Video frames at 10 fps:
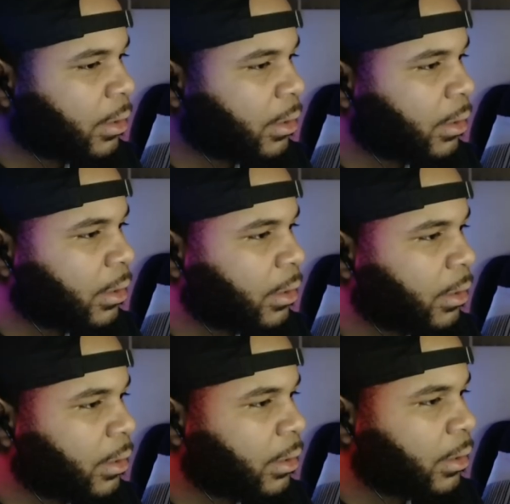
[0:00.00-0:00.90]

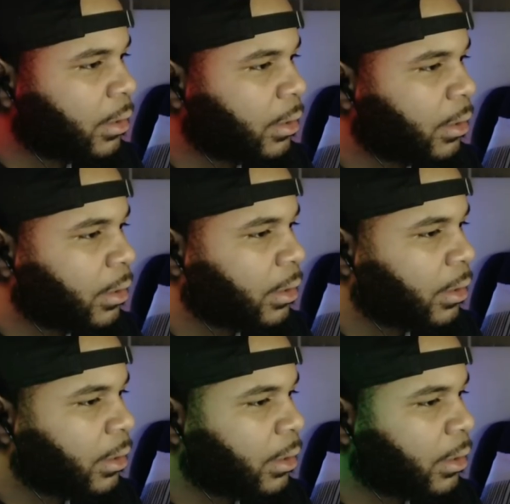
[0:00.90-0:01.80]

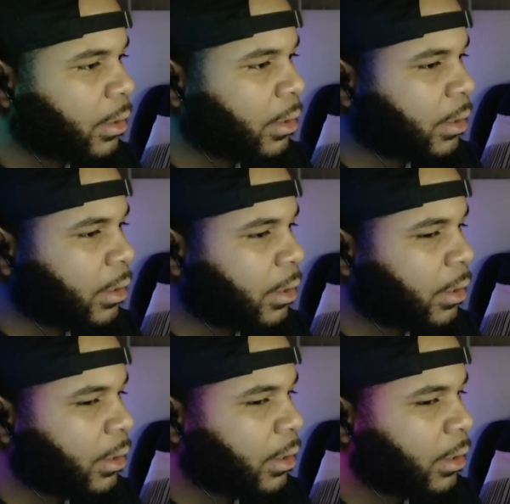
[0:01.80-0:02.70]

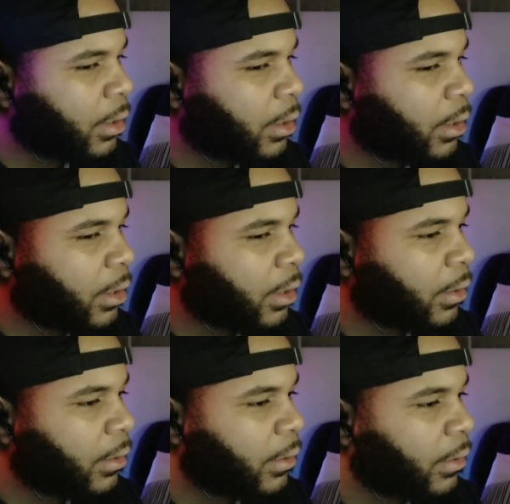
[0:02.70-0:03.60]

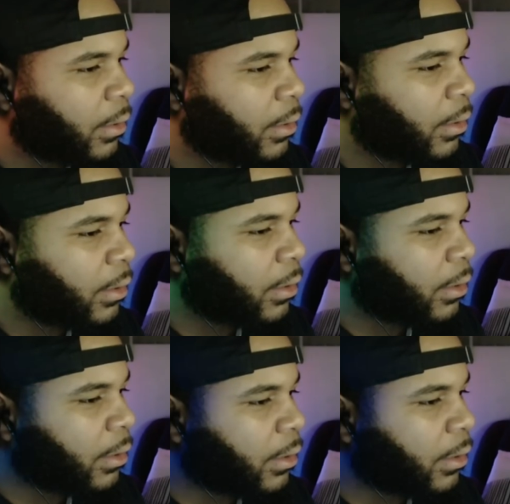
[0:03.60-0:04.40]
The person shown says nothing.